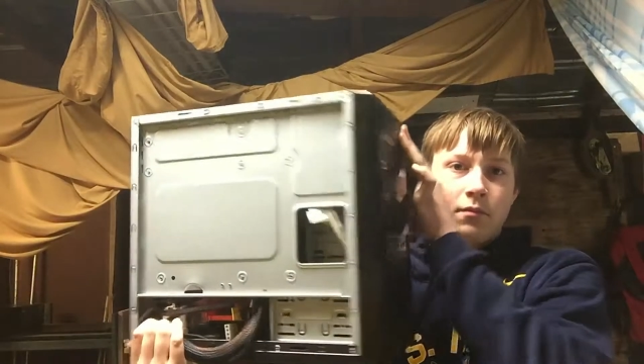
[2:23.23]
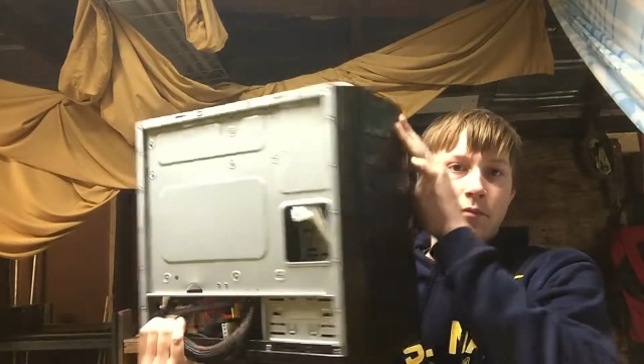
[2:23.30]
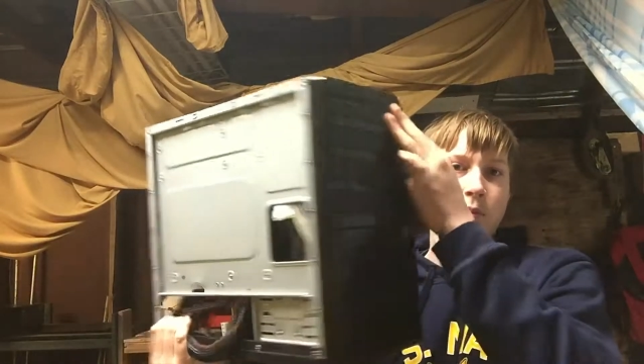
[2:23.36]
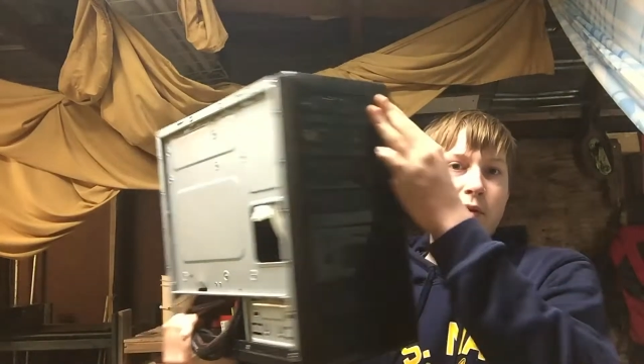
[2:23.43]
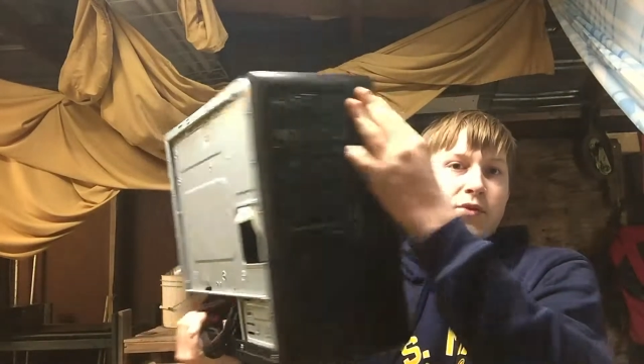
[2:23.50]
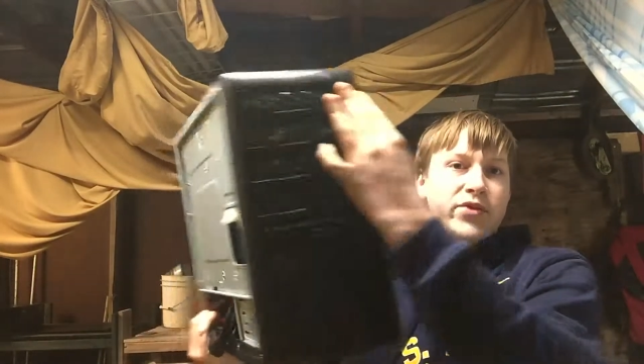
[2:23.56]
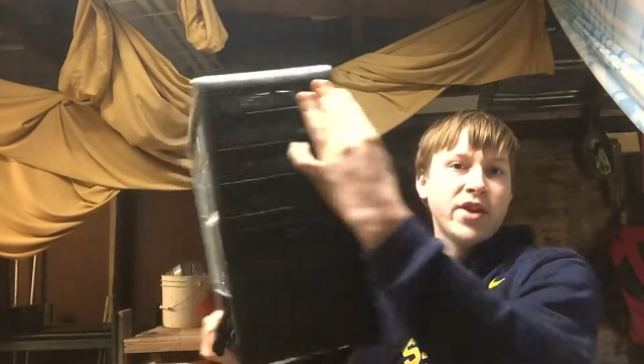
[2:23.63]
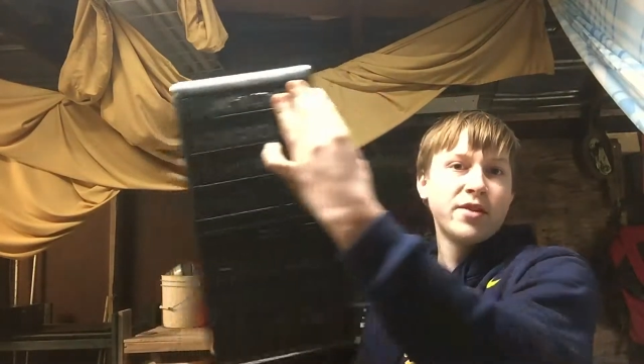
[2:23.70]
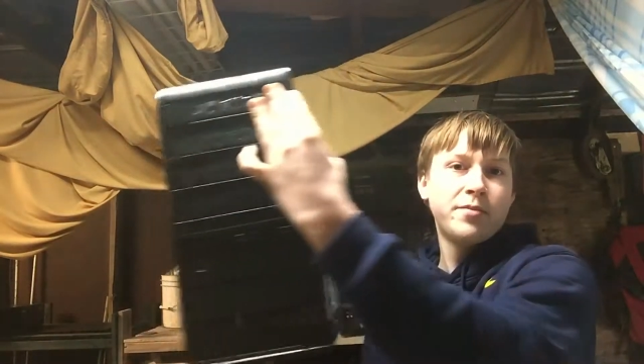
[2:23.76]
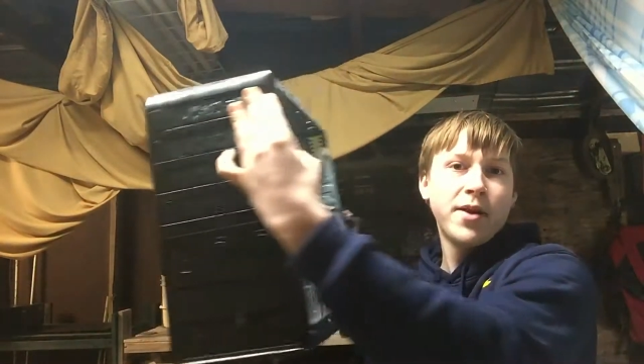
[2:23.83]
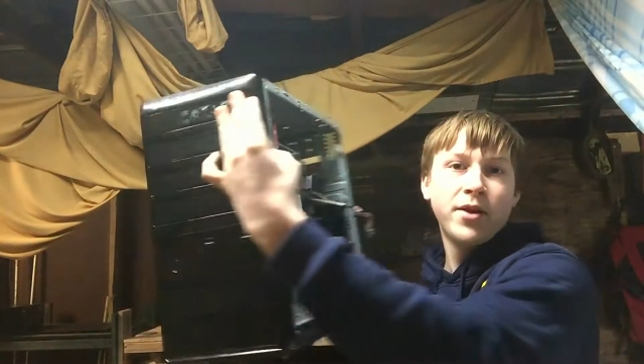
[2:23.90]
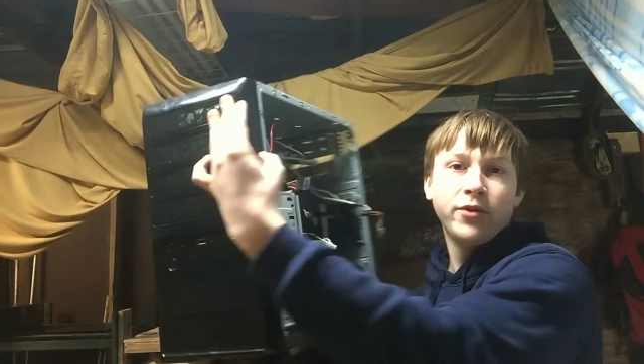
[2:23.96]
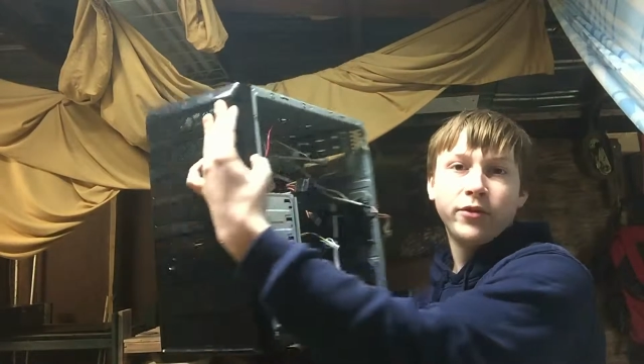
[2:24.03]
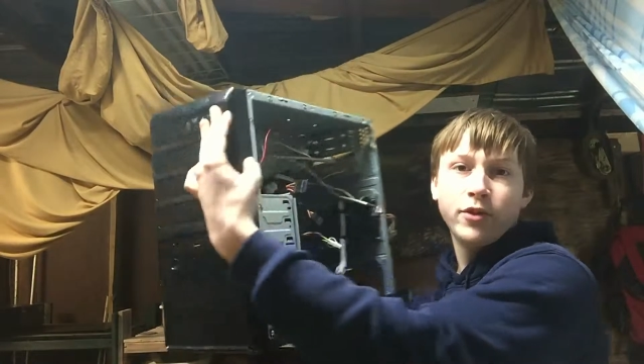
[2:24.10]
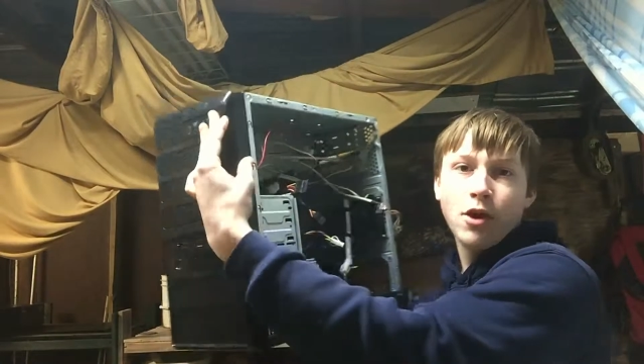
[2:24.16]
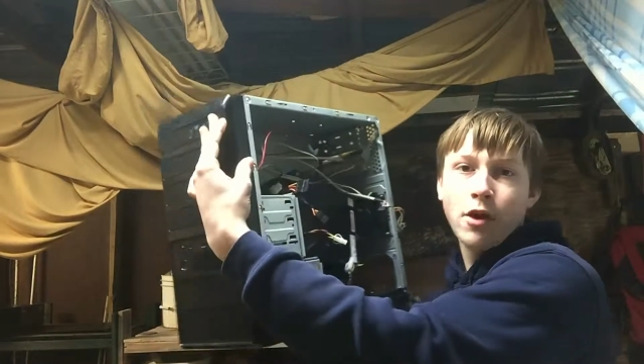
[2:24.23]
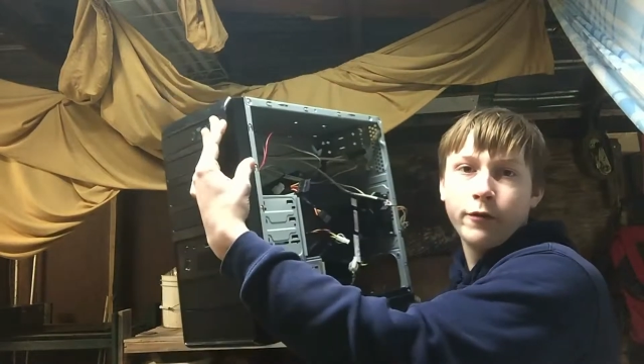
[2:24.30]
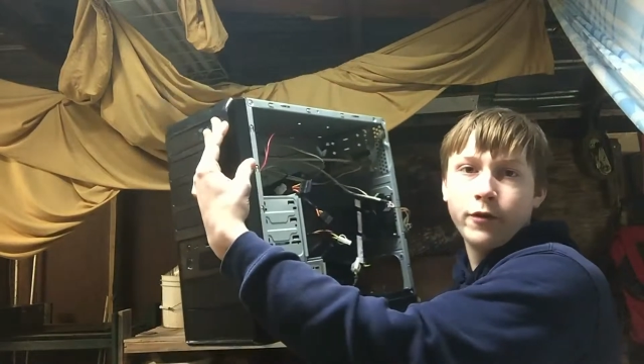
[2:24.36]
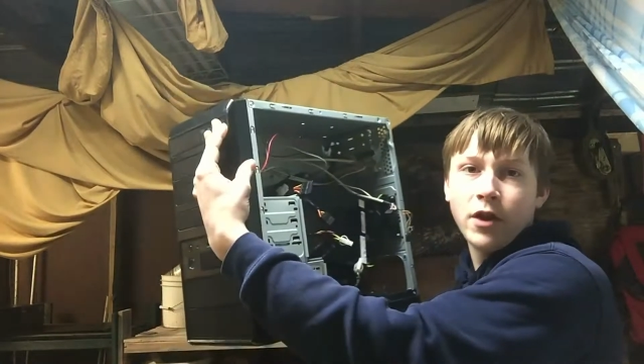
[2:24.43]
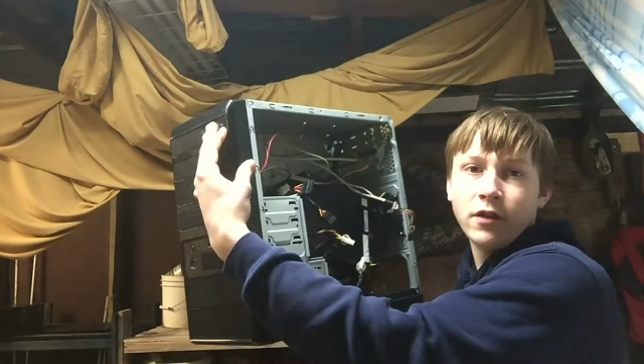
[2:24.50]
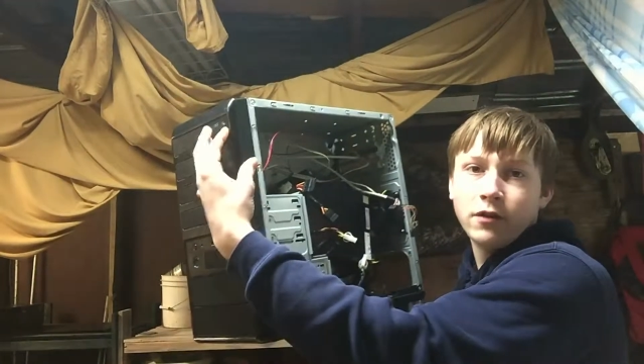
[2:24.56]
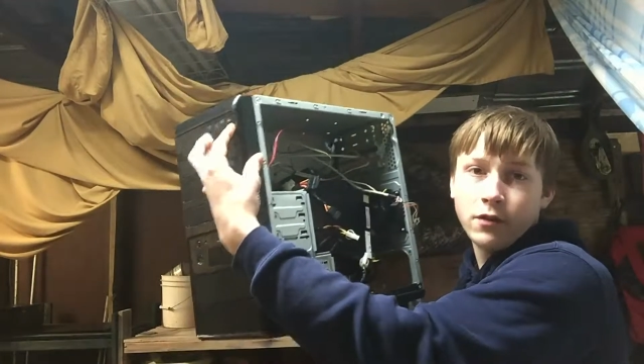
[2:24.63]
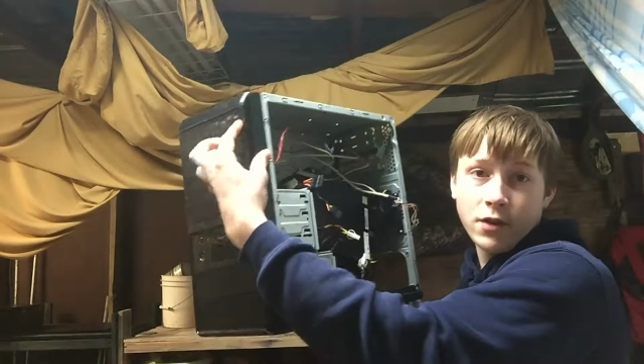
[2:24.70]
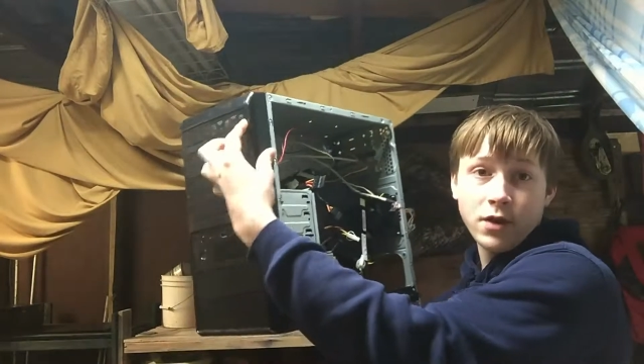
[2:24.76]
Both side panels are off. Yes,